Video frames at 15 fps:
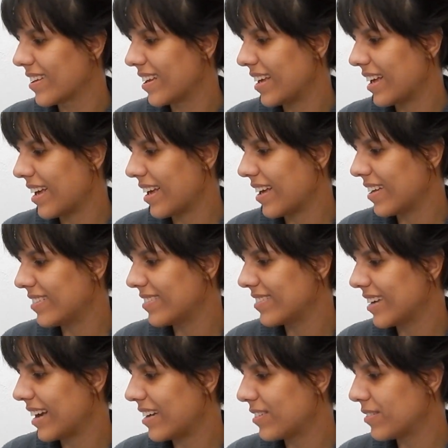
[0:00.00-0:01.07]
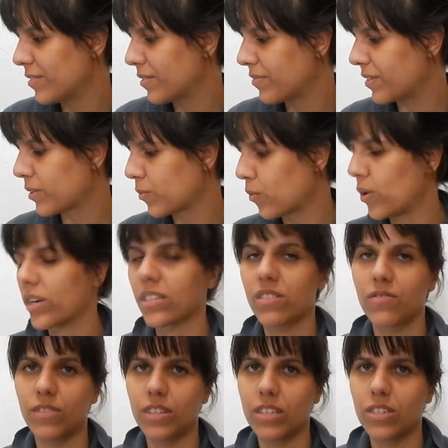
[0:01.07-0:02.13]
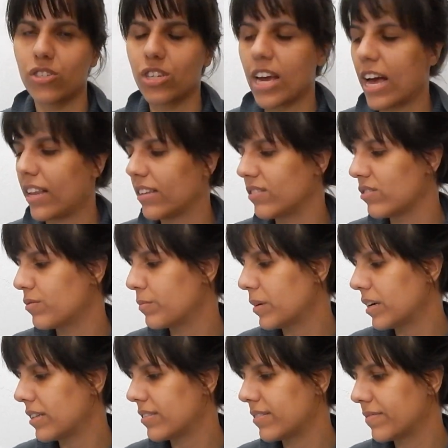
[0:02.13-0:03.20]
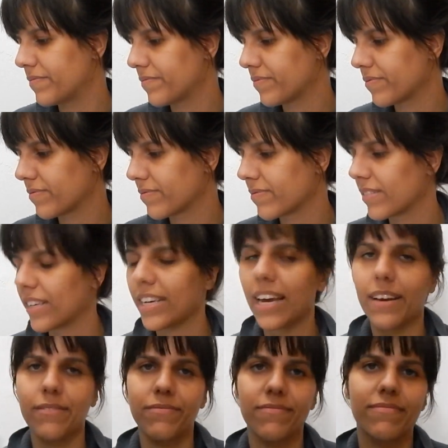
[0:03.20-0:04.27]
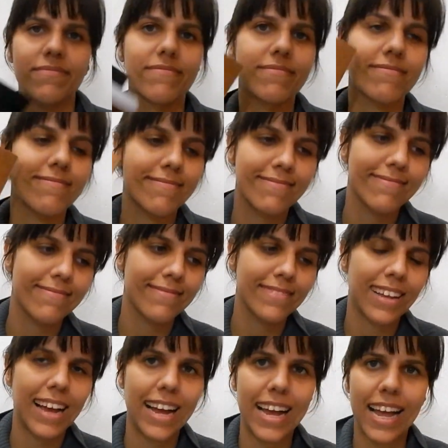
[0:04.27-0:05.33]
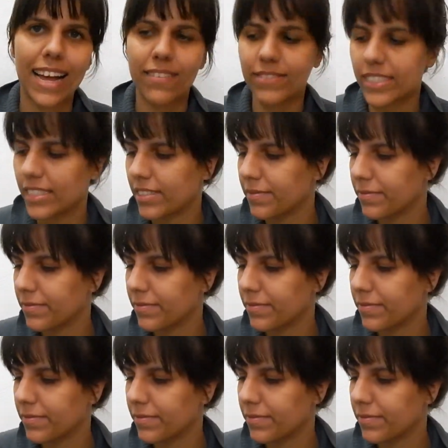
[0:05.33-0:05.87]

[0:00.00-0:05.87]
And I don't know if it works for this challenge, but yeah, I have it.